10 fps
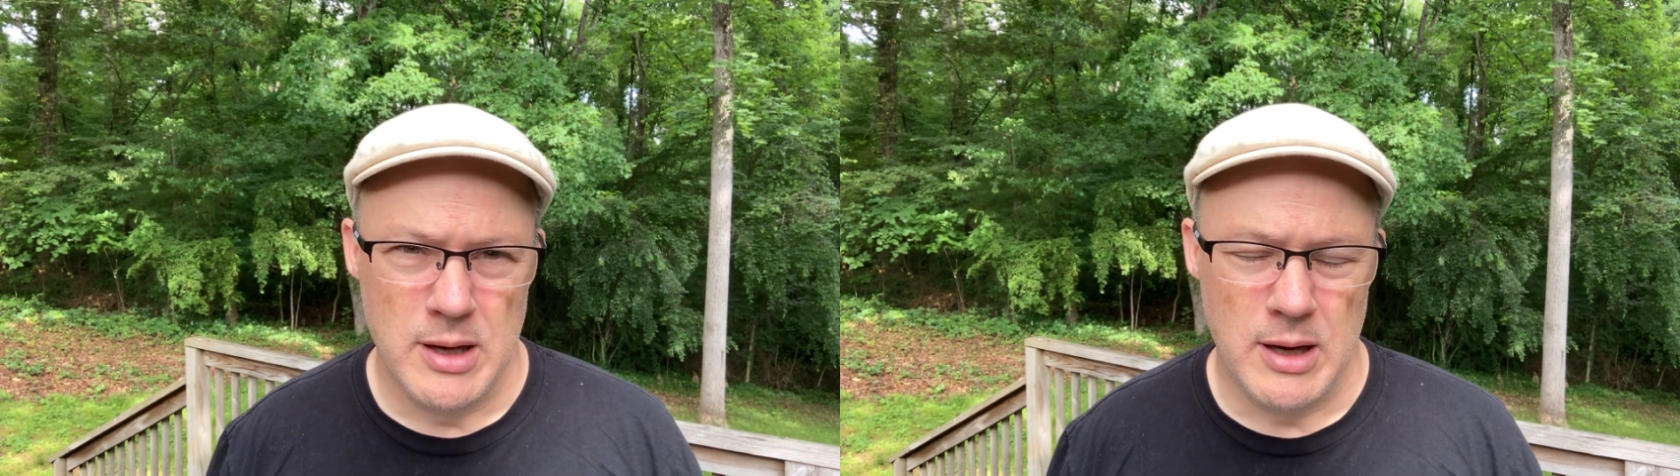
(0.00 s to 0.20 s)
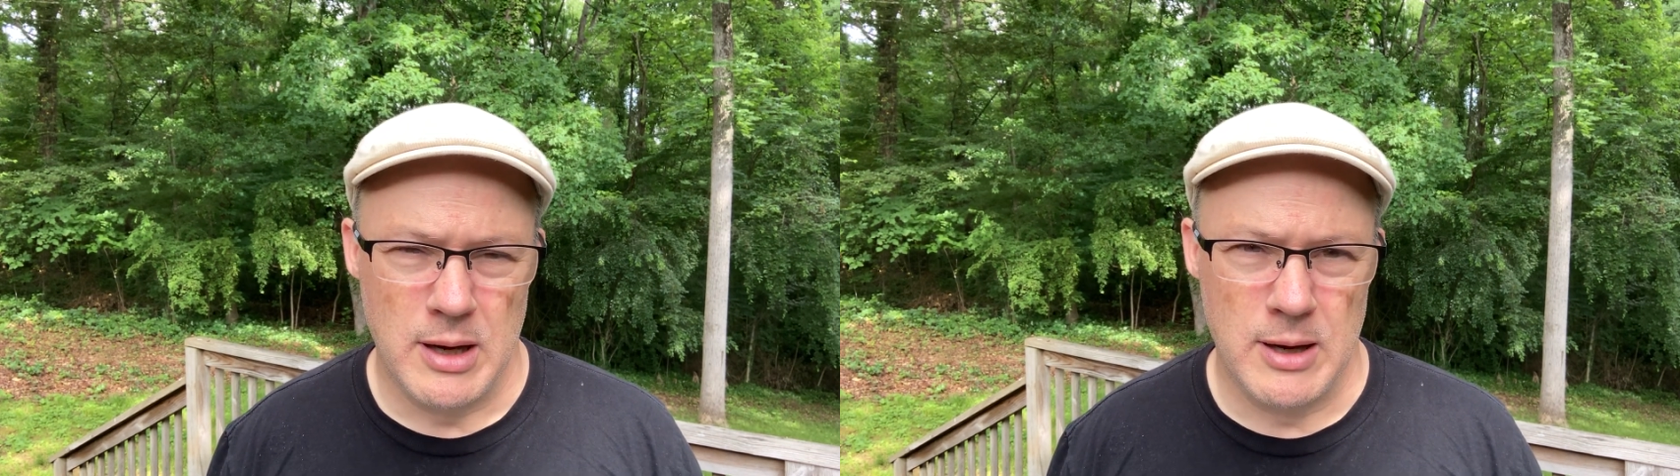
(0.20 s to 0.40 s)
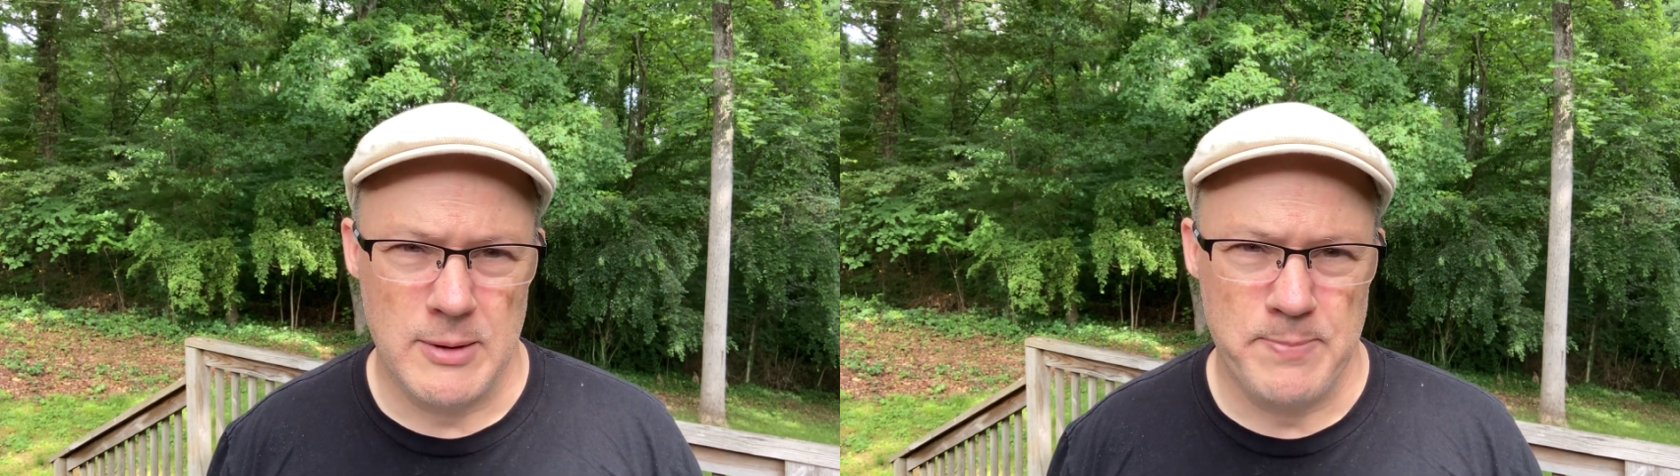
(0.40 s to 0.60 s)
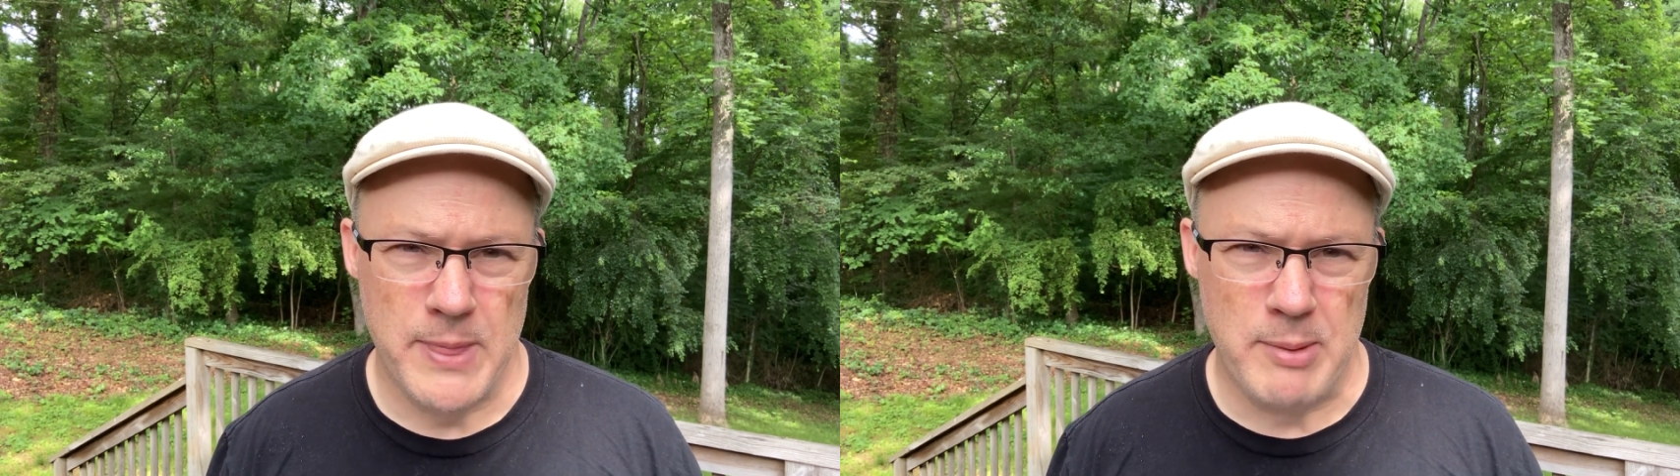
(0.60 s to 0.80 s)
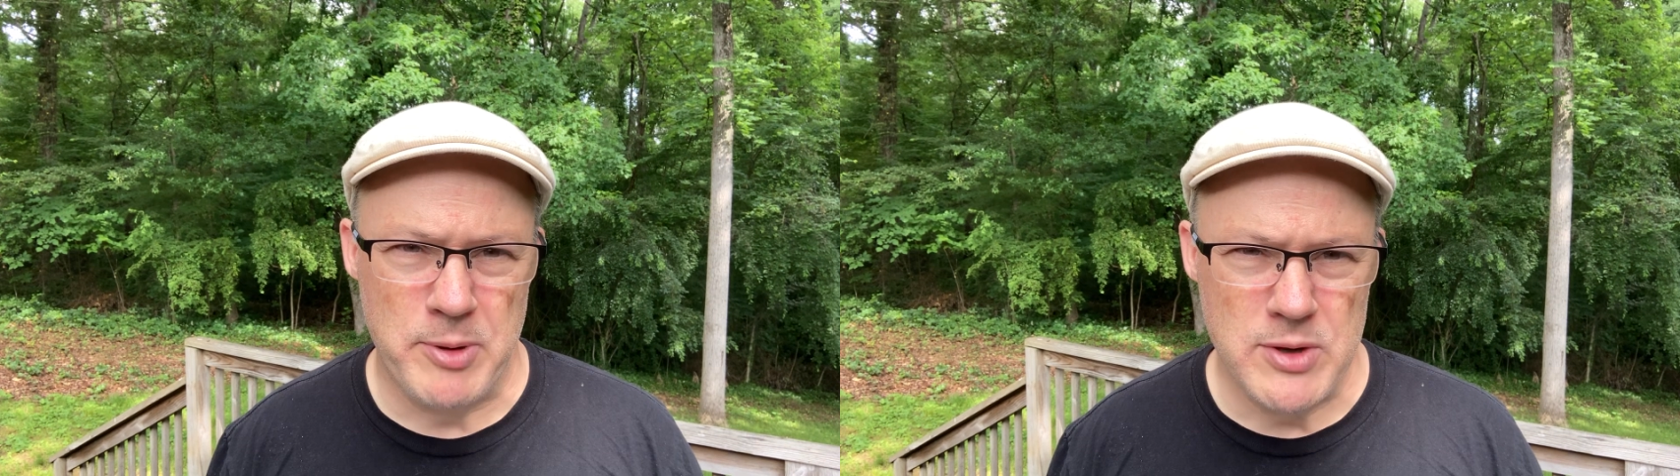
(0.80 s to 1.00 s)
Um,
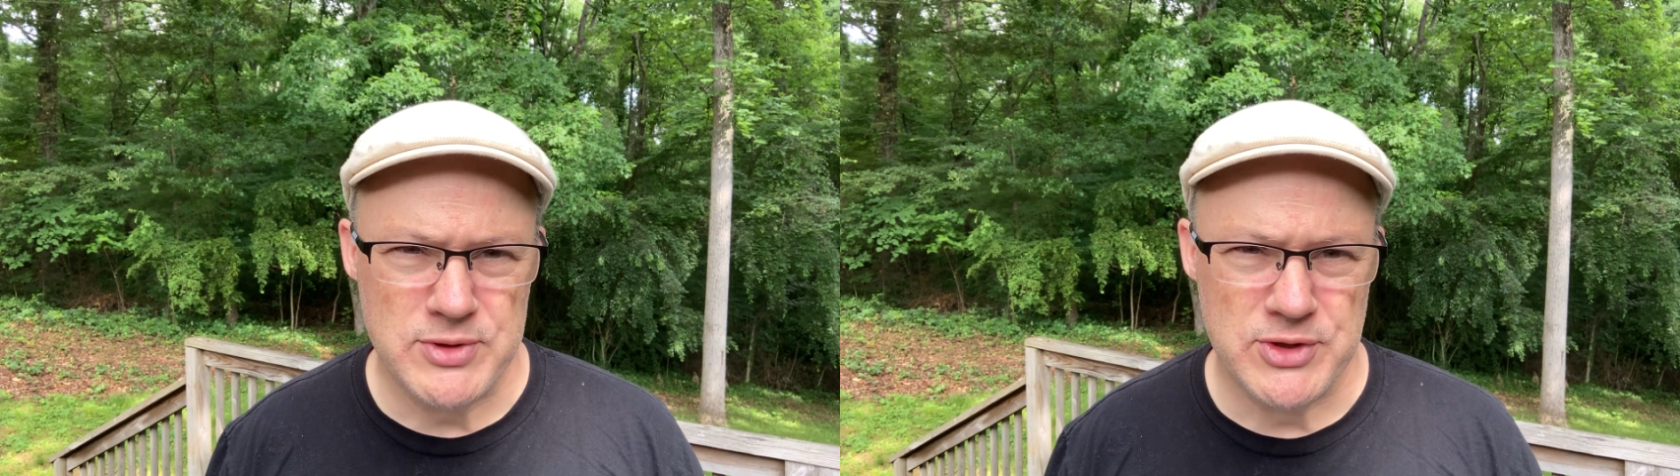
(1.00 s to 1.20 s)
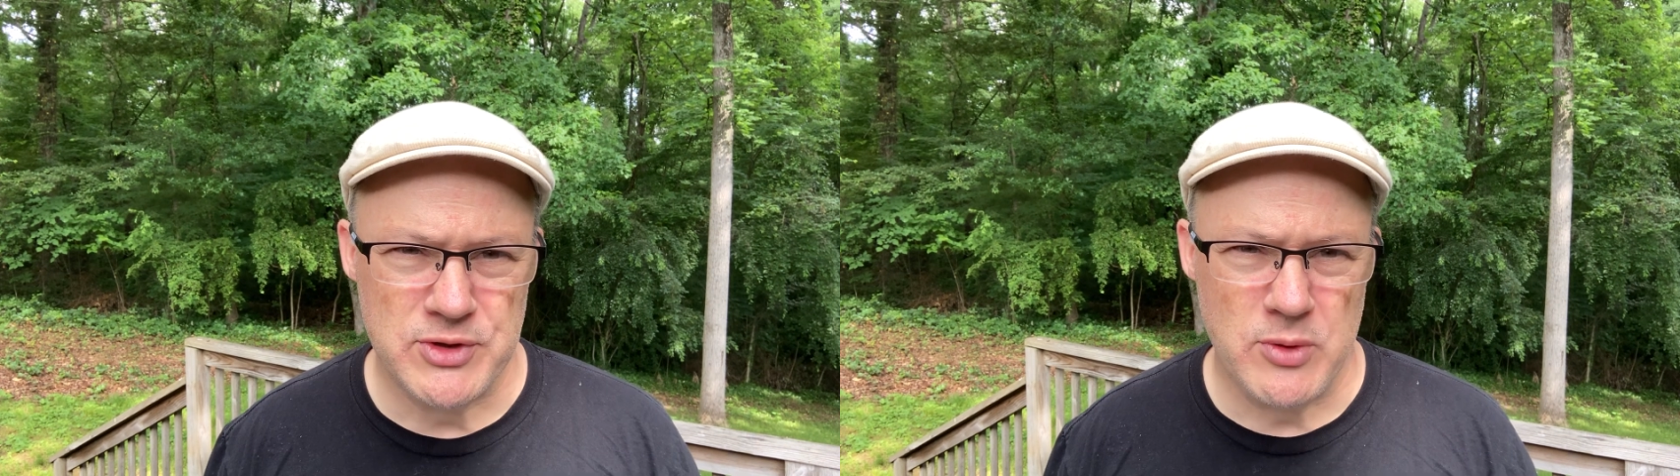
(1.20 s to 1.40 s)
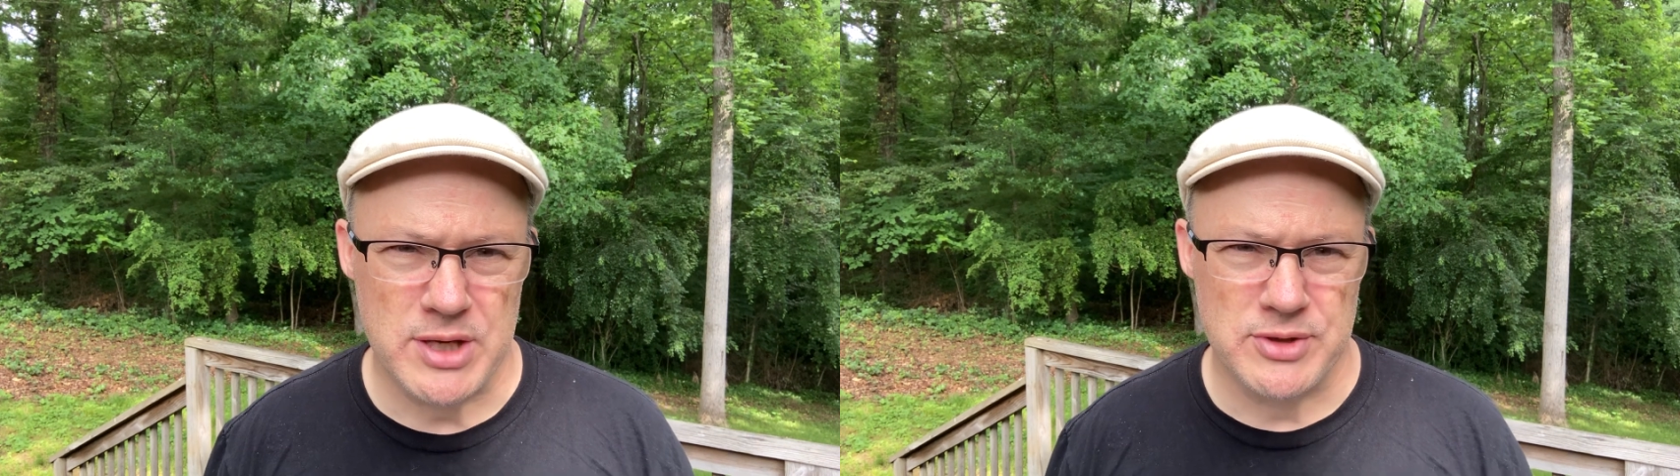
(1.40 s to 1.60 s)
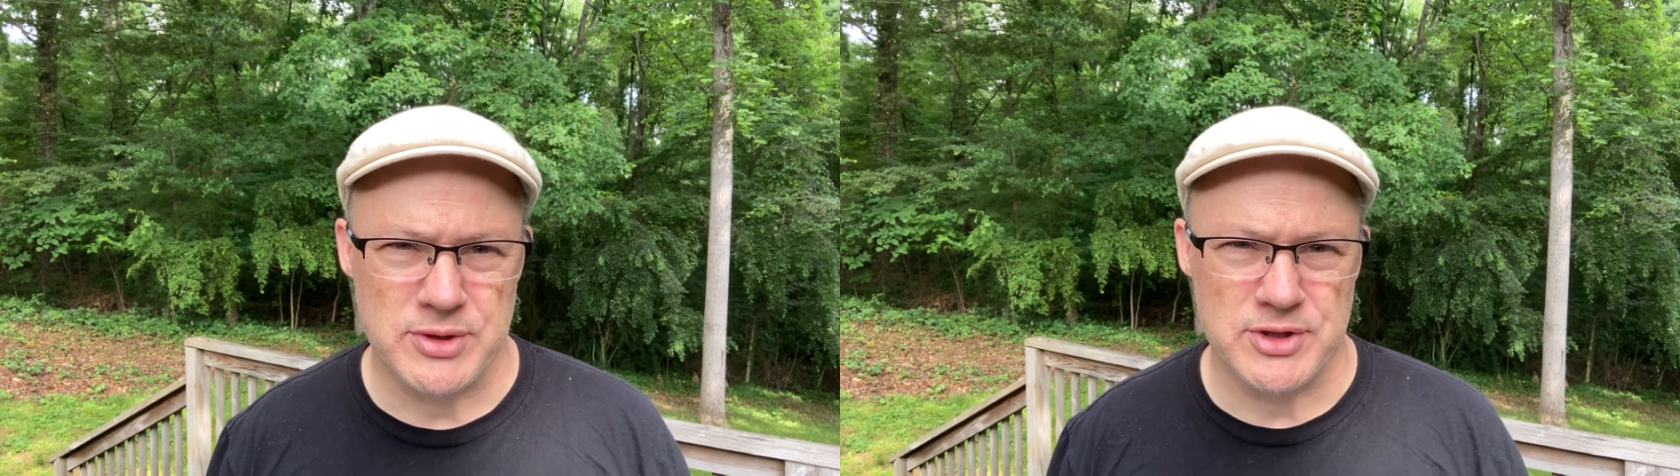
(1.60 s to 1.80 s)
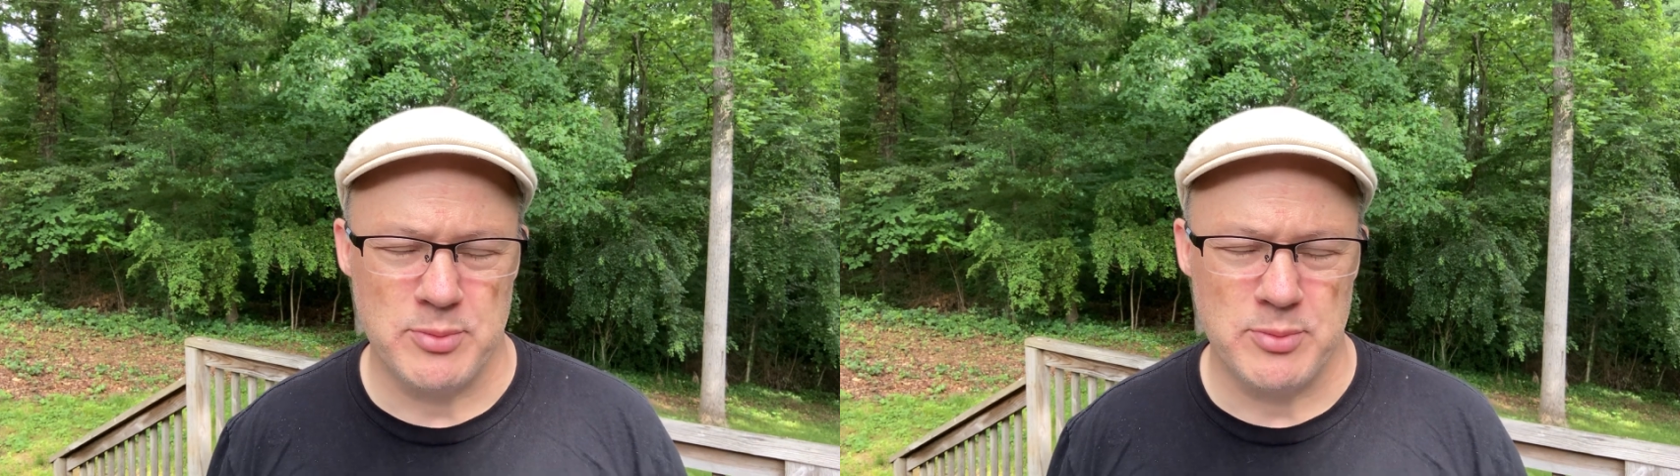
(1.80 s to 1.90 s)
I posed this question this